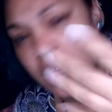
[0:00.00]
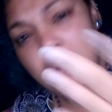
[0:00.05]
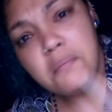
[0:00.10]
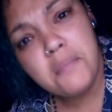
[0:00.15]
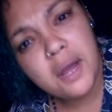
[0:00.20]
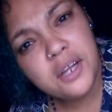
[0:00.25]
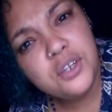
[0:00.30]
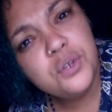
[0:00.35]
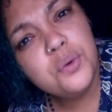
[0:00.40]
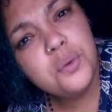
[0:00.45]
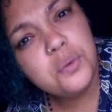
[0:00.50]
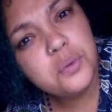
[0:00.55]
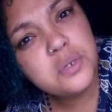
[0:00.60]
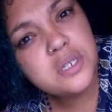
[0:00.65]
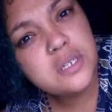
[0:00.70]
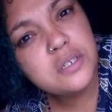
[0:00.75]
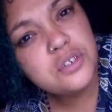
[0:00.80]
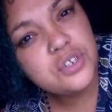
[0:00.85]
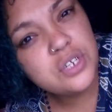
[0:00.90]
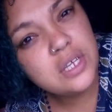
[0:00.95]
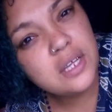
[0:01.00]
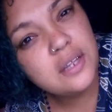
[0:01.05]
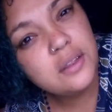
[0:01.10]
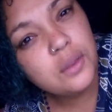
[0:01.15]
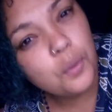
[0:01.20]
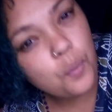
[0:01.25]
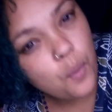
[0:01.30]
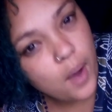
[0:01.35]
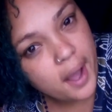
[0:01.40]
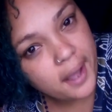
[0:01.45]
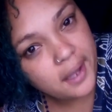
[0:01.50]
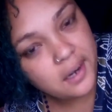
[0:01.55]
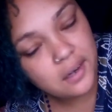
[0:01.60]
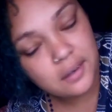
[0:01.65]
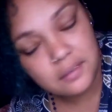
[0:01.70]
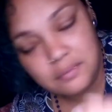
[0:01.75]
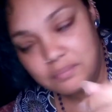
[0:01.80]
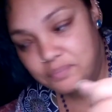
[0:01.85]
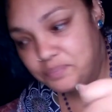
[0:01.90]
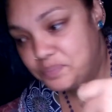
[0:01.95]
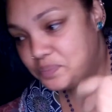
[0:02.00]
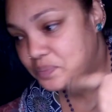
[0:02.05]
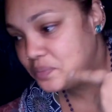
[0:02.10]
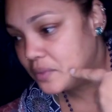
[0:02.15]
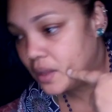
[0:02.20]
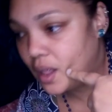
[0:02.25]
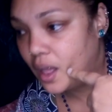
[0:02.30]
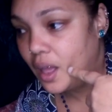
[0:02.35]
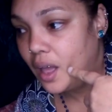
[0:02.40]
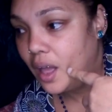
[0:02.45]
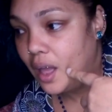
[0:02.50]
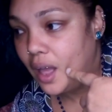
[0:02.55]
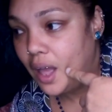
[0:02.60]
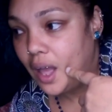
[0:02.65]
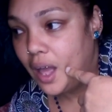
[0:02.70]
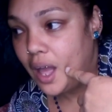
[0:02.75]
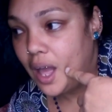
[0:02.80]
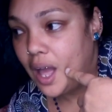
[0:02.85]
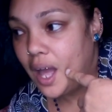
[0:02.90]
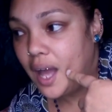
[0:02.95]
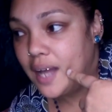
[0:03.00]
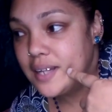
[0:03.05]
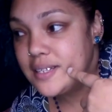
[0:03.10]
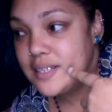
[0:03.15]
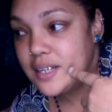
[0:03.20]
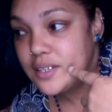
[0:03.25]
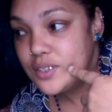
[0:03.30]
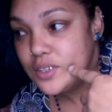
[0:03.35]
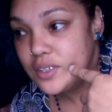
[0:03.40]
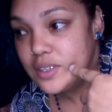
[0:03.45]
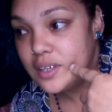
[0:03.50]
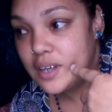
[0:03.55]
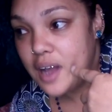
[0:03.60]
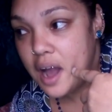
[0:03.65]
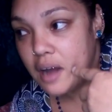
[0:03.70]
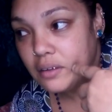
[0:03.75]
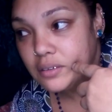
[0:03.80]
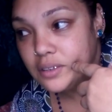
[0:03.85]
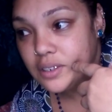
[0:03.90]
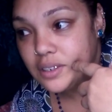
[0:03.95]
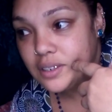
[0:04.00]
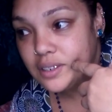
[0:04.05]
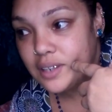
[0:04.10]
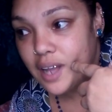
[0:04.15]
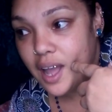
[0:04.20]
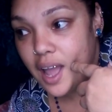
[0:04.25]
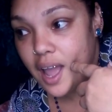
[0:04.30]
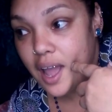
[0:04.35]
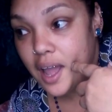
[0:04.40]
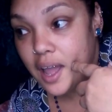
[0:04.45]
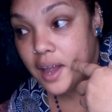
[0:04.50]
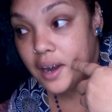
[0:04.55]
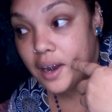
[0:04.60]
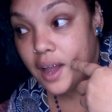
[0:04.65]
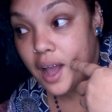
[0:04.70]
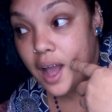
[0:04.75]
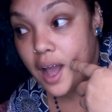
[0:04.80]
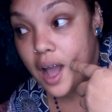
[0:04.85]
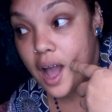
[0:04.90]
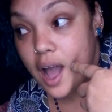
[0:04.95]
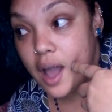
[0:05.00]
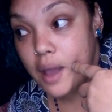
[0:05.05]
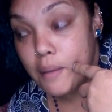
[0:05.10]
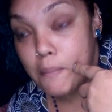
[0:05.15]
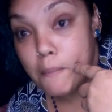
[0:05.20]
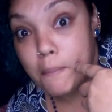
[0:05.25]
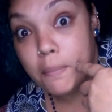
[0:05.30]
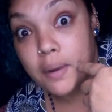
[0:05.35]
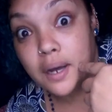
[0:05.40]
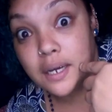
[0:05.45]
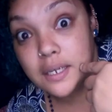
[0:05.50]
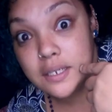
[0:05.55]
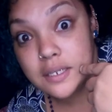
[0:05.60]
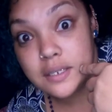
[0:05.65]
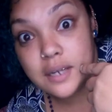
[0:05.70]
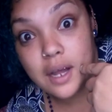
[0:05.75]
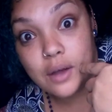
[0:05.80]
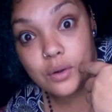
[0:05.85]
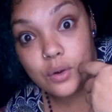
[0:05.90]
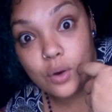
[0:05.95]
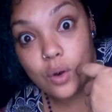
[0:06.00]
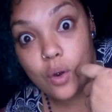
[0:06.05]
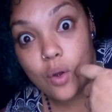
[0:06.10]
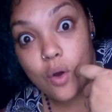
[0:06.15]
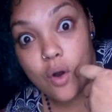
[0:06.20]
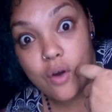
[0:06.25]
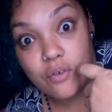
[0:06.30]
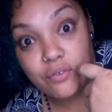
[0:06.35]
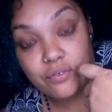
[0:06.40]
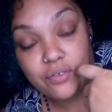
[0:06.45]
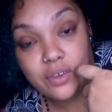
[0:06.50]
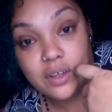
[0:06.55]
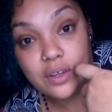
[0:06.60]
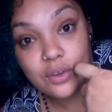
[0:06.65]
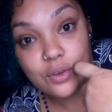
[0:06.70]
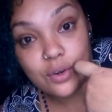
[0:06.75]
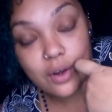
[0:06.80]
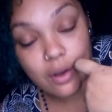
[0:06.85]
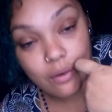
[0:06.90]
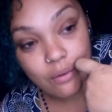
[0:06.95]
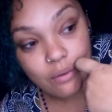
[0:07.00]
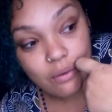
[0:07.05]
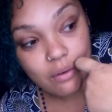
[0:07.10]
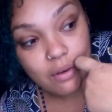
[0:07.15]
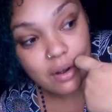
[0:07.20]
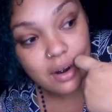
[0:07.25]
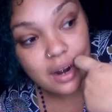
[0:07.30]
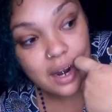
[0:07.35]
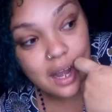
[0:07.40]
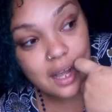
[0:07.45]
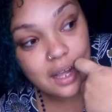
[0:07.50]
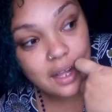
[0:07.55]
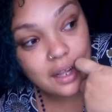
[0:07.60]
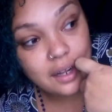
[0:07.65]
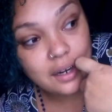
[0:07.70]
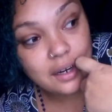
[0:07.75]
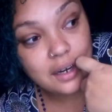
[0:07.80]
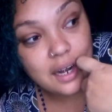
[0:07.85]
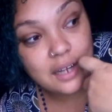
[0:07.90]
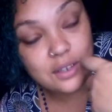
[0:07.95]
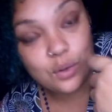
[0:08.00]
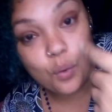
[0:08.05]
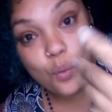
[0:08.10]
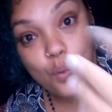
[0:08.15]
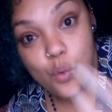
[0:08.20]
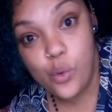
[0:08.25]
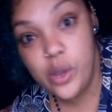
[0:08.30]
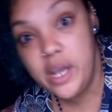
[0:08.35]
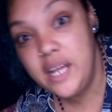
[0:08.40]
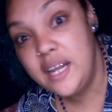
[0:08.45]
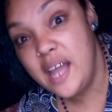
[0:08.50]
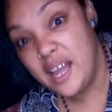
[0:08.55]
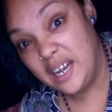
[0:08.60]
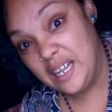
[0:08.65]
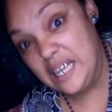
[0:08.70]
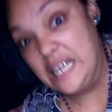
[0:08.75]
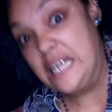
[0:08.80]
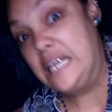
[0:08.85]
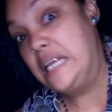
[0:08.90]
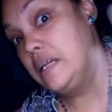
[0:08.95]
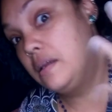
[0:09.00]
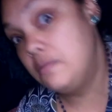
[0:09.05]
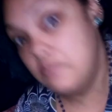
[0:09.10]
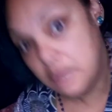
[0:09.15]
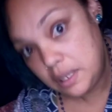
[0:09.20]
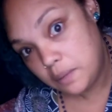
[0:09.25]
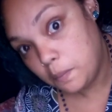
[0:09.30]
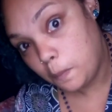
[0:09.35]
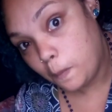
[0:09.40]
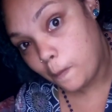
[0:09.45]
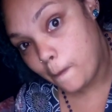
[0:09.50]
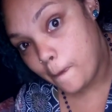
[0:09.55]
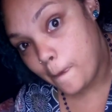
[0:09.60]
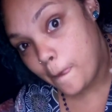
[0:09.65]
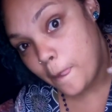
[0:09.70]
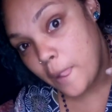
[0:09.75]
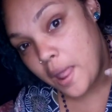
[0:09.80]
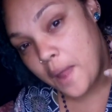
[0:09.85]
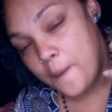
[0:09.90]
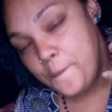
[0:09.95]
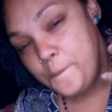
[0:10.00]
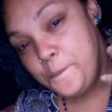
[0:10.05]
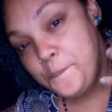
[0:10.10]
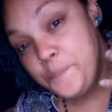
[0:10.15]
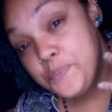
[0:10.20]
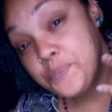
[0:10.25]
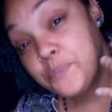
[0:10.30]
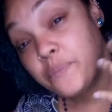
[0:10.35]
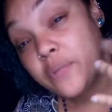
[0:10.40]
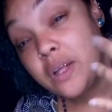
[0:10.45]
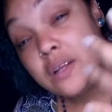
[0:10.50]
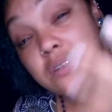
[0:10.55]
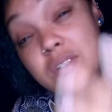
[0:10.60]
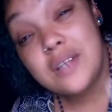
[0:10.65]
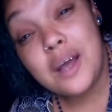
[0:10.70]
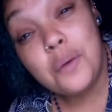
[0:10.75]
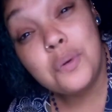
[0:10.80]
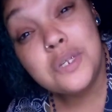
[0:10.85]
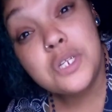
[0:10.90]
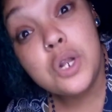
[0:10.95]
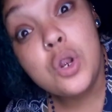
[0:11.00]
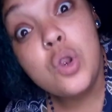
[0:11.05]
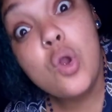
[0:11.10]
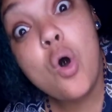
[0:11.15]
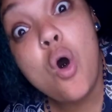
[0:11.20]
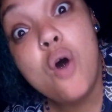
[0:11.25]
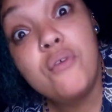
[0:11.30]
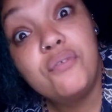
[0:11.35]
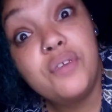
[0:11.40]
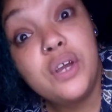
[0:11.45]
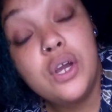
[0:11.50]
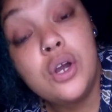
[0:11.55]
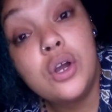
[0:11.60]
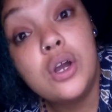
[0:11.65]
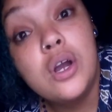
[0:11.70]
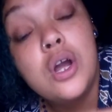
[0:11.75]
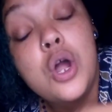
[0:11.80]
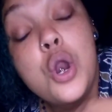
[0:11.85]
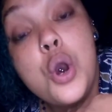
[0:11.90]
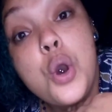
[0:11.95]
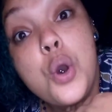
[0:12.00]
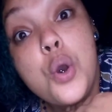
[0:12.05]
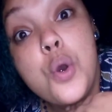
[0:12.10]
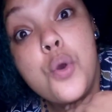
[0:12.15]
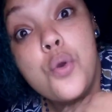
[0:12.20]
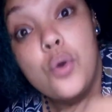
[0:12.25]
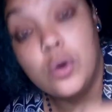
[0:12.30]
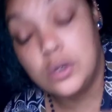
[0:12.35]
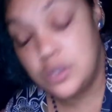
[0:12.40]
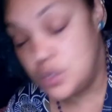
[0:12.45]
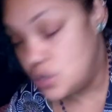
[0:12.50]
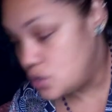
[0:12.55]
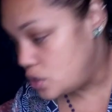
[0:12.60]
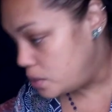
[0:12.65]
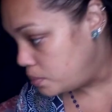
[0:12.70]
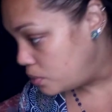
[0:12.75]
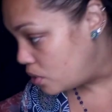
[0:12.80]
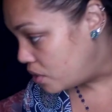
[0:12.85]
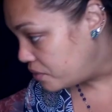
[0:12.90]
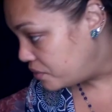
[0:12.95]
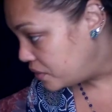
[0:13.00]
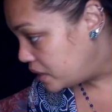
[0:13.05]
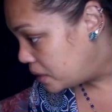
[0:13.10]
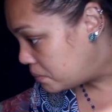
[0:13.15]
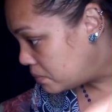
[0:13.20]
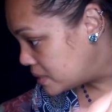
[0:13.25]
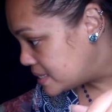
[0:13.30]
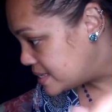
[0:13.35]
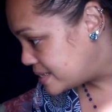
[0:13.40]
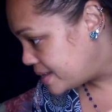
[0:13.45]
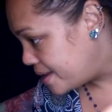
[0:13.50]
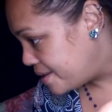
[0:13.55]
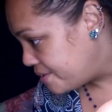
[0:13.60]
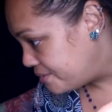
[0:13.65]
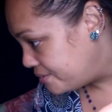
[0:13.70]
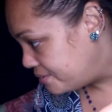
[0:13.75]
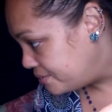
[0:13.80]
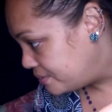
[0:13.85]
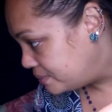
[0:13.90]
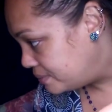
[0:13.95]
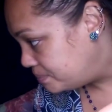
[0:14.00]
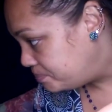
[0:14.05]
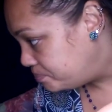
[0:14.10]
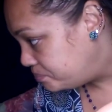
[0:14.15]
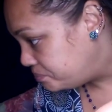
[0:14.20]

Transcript: and mind you, we were still drinking the wine. I sat on the couch and I burst out laughing, like the weed had hit me. So I was laughing non-stop, laughing at myself,